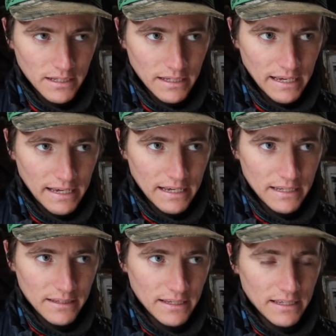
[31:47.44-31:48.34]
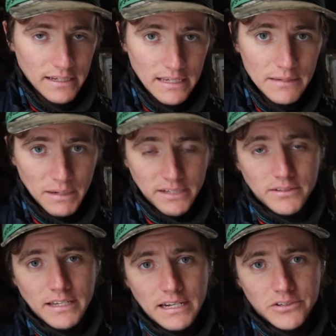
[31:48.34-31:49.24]
and then
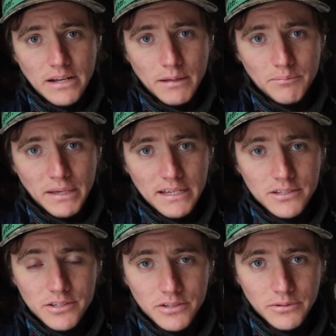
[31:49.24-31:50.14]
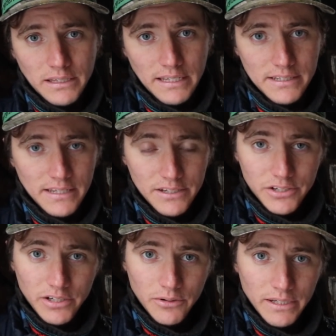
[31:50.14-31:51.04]
email. And I try my best to at least get
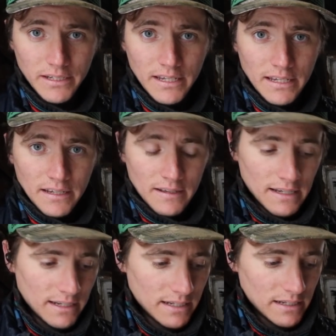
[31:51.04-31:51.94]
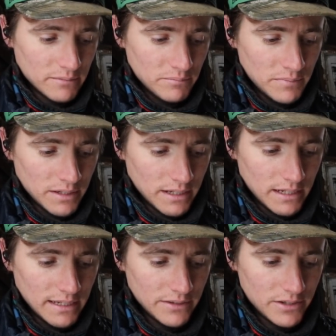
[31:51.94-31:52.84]
you going
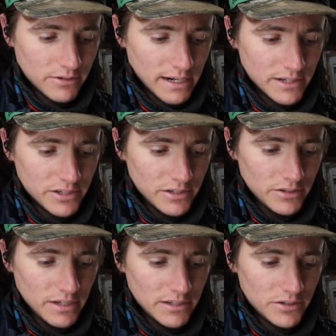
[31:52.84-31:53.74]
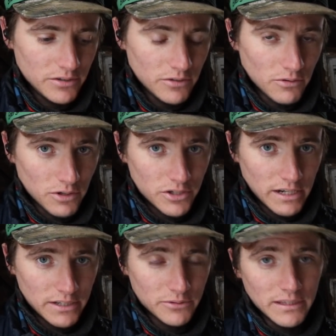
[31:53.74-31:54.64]
in the direction you need to, or
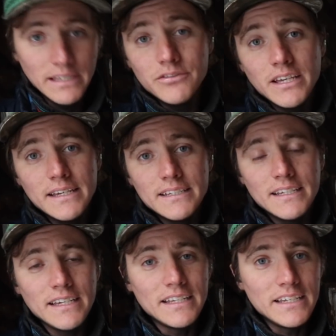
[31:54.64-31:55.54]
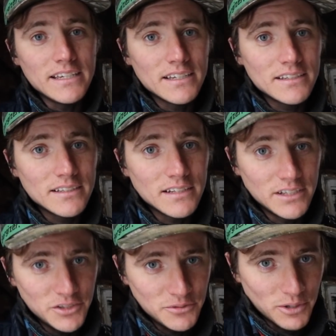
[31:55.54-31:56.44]
try to alleviate any
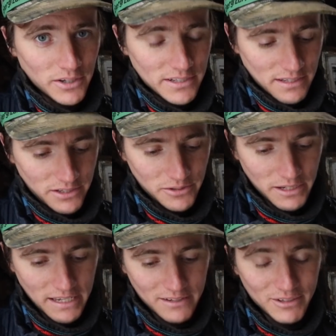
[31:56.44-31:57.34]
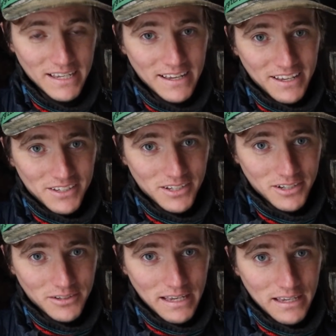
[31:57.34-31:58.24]
undue worries that you have.
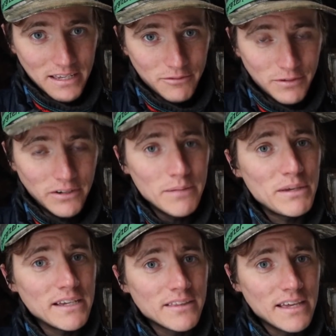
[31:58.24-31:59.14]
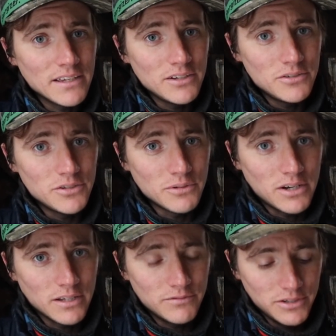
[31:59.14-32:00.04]
So a very big thank you to
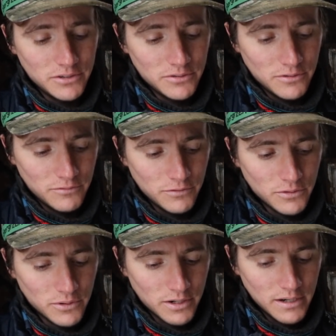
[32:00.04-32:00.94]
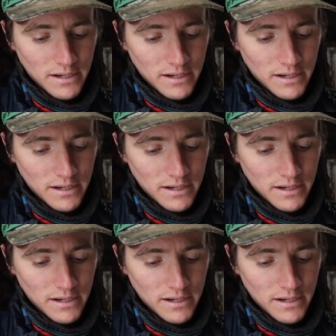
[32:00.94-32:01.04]
all of you for